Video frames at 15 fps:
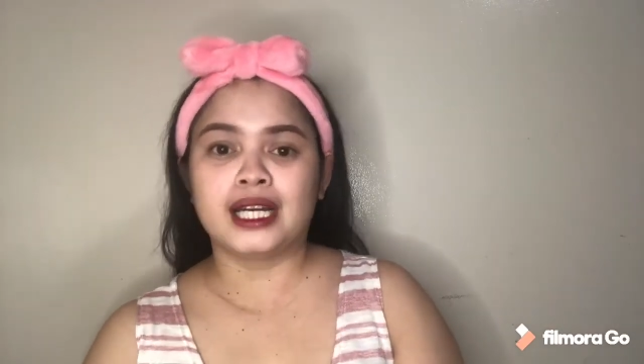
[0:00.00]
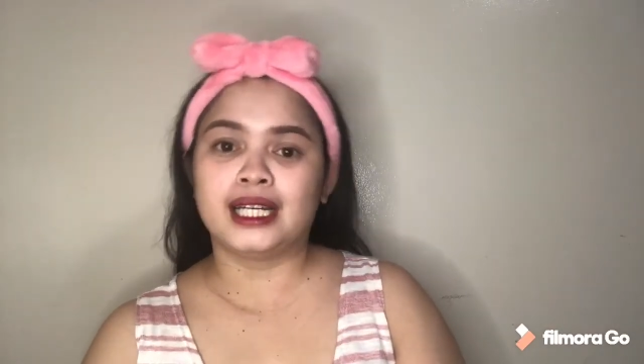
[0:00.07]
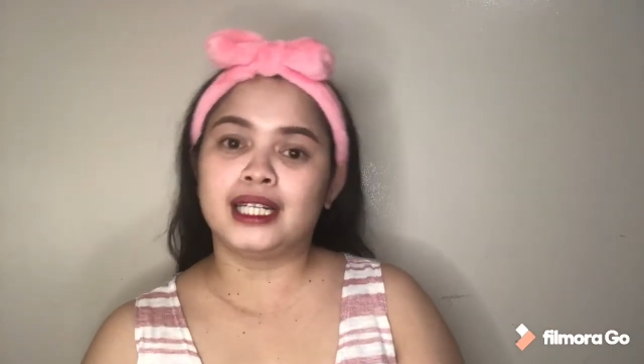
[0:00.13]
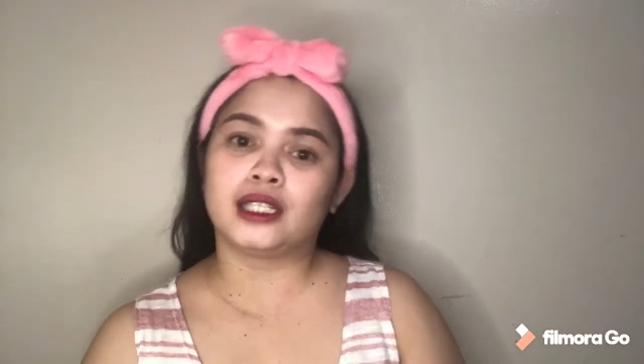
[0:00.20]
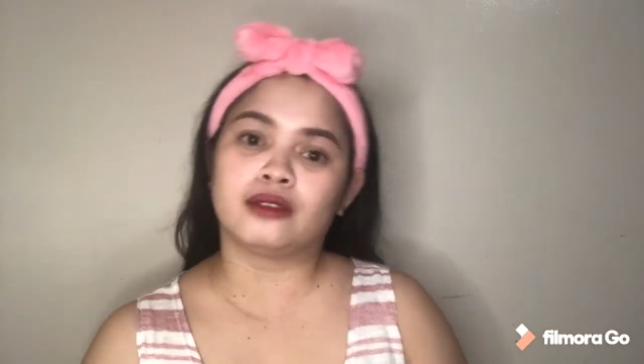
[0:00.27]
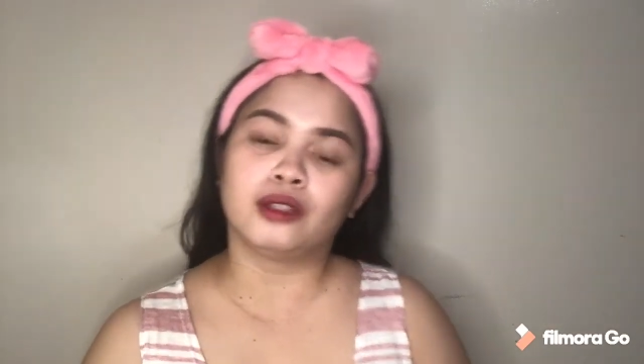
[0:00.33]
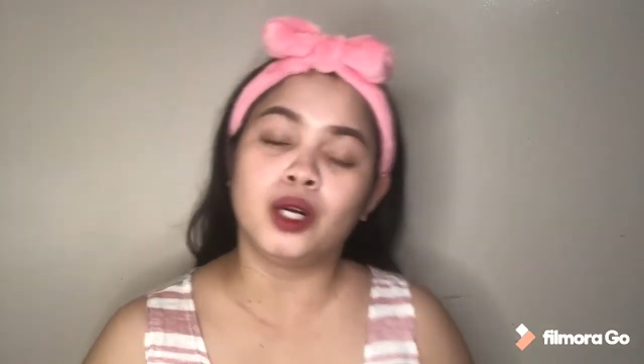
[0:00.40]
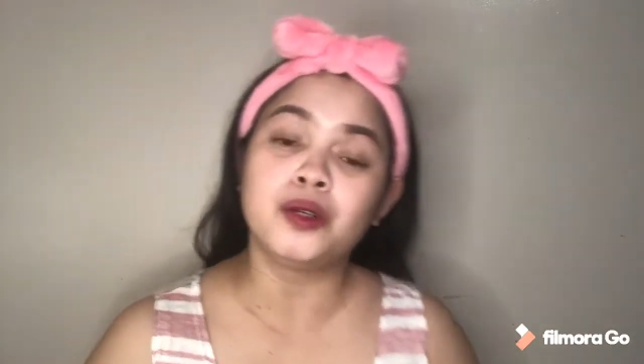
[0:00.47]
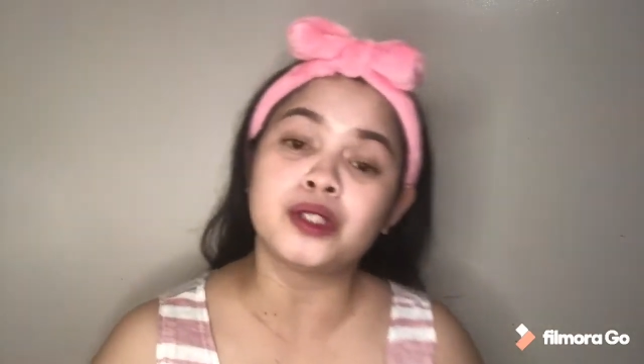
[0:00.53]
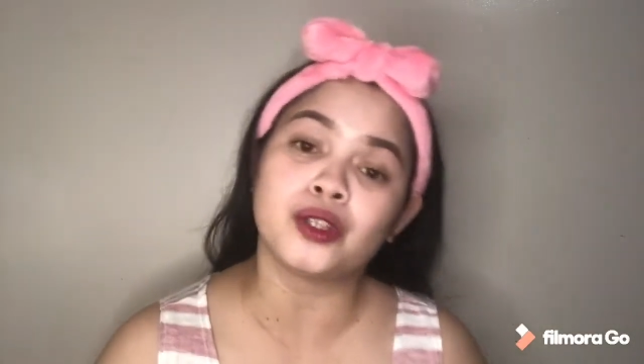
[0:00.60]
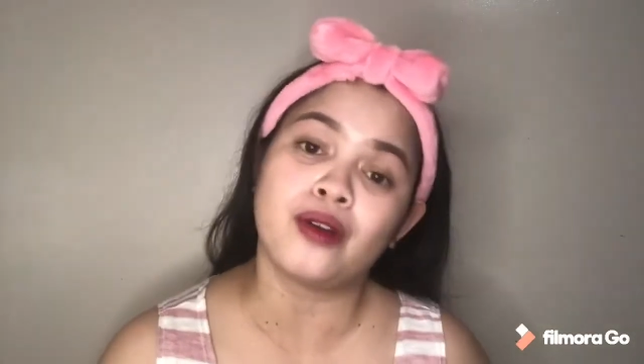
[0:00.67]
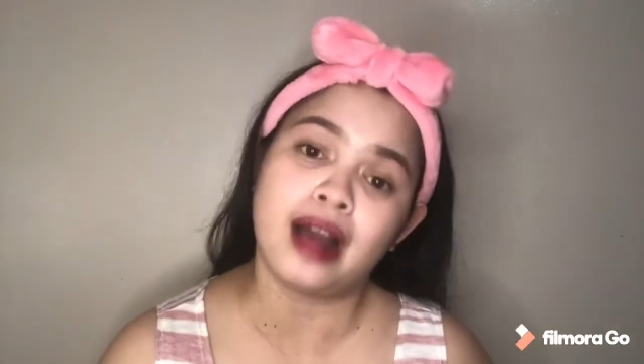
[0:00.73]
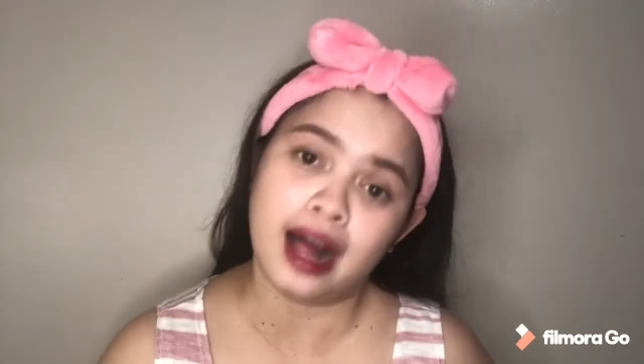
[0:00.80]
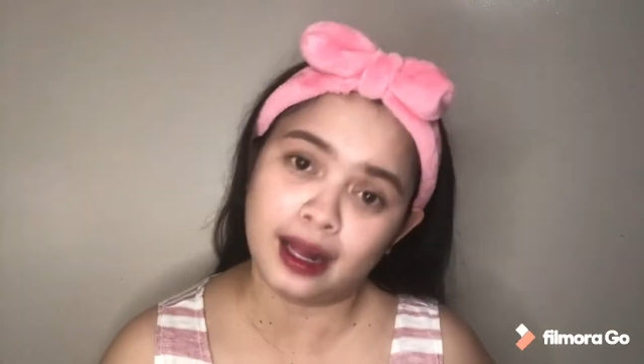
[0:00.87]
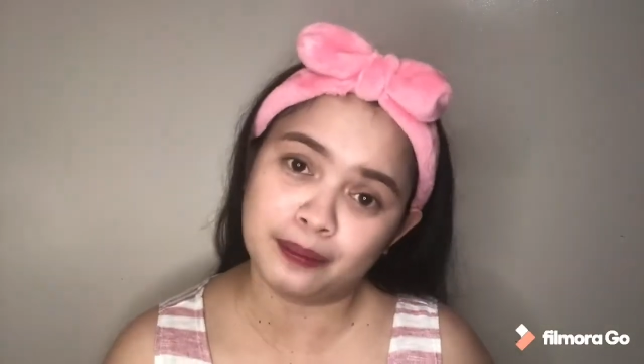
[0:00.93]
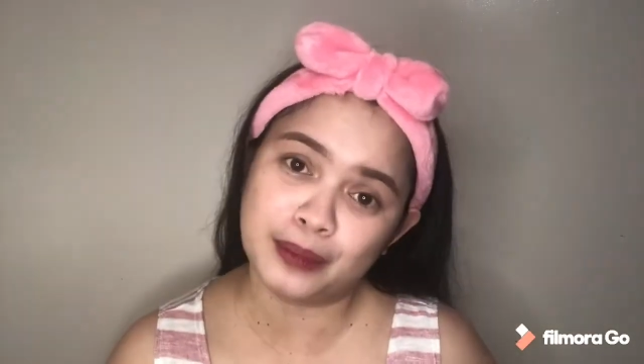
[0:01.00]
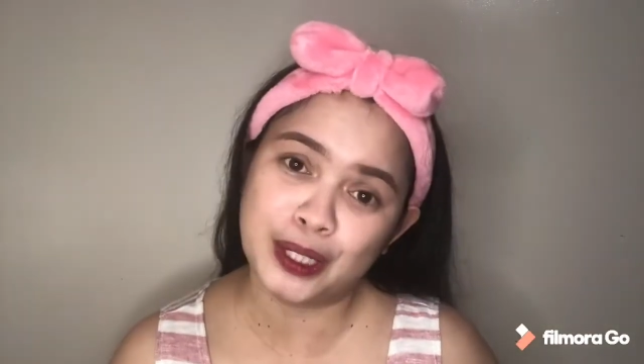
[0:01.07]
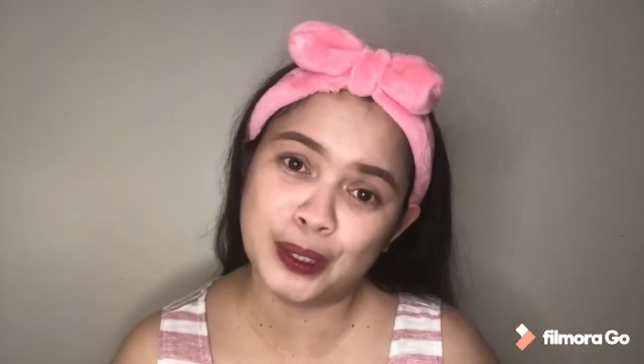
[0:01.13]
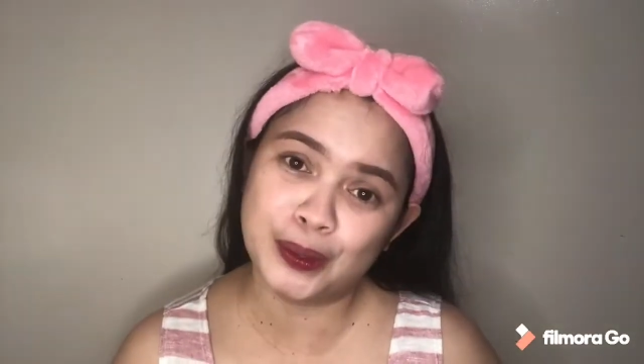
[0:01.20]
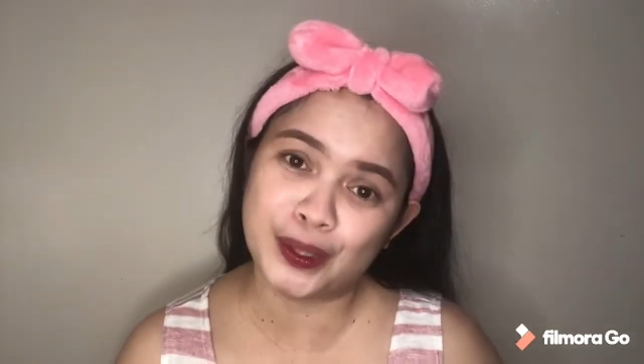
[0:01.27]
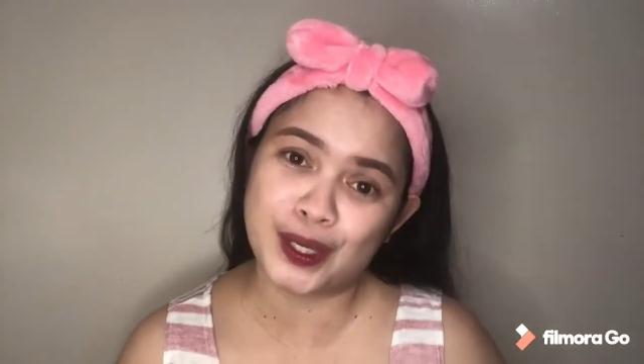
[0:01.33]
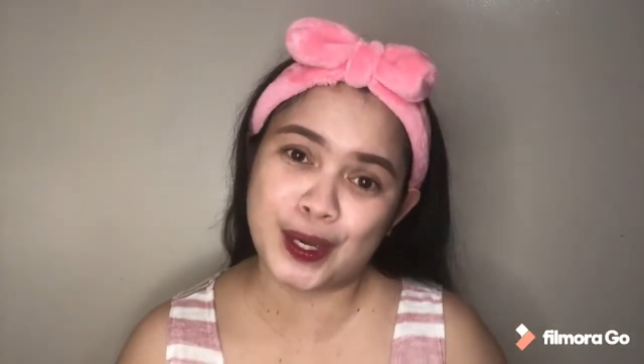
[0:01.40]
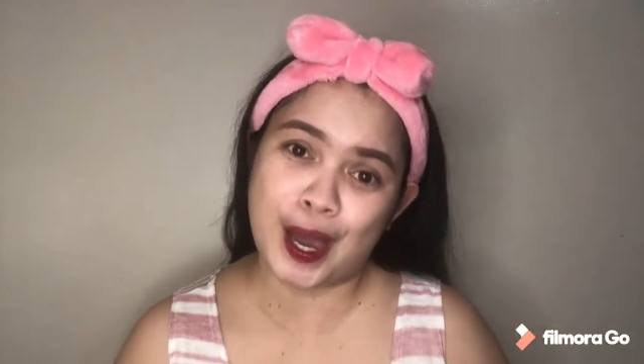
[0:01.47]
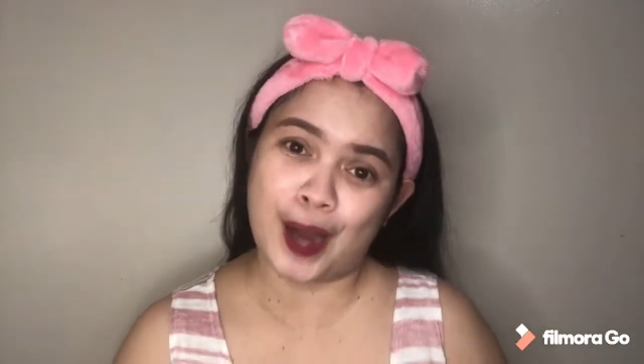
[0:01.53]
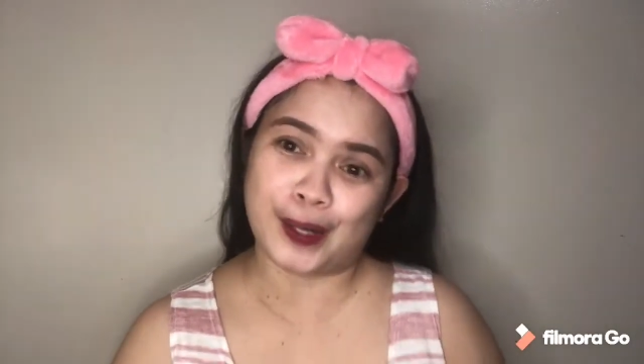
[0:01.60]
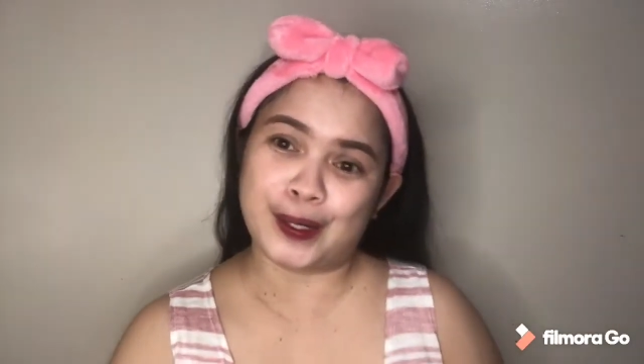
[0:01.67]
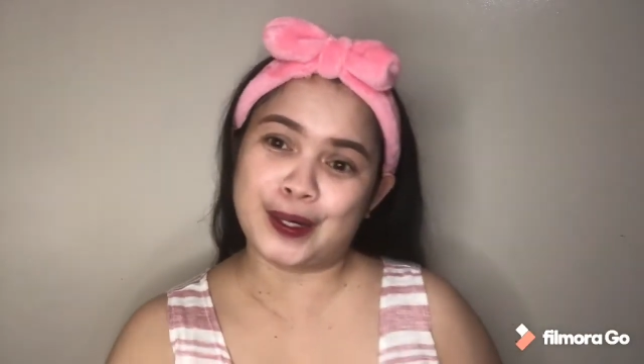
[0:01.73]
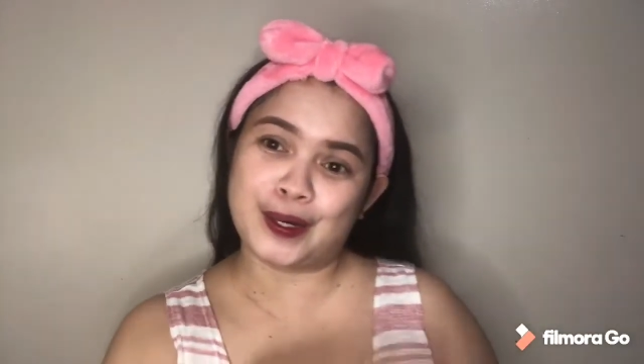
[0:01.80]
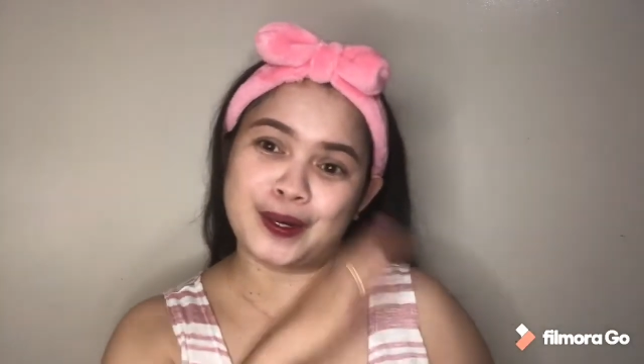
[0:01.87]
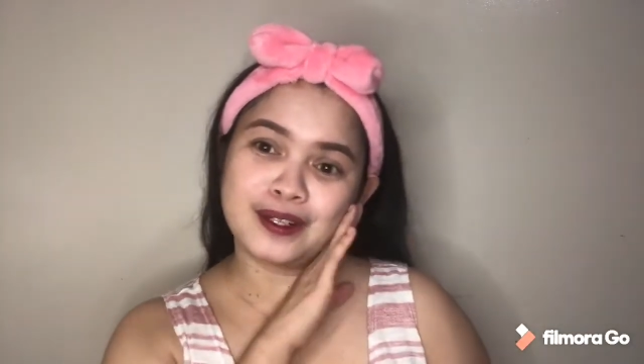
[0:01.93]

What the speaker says: it will also help you look younger.